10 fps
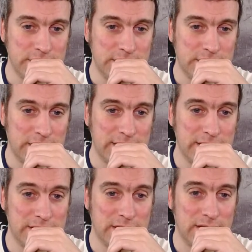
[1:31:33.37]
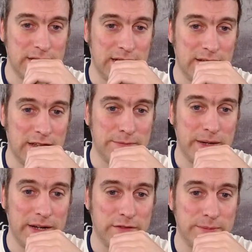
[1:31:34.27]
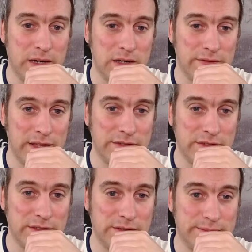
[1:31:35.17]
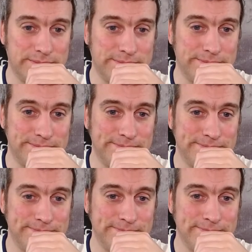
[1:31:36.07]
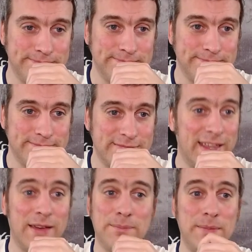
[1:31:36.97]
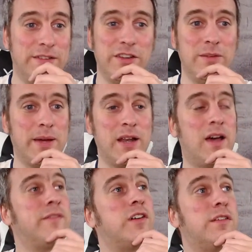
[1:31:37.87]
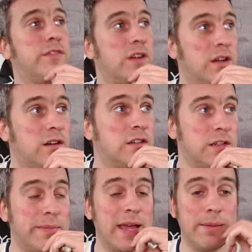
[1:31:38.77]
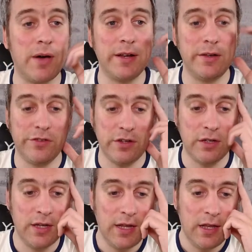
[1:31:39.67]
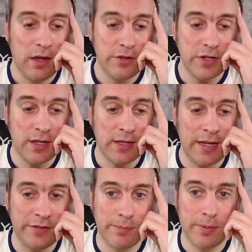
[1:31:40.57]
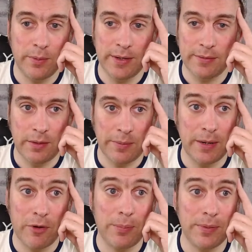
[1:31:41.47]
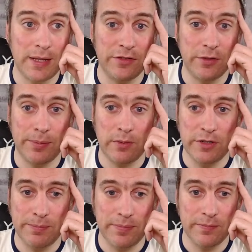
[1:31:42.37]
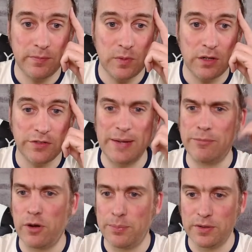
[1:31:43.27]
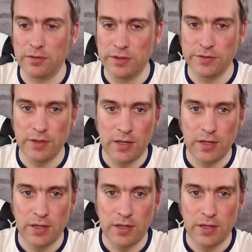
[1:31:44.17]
Tony says I'll laugh my head off, Mark, if that's the score. Yeah, me too, man. I've got a good mate of mine who's a Leeds supporter. I mean, a proper Leeds supporter. Well, I say proper. He's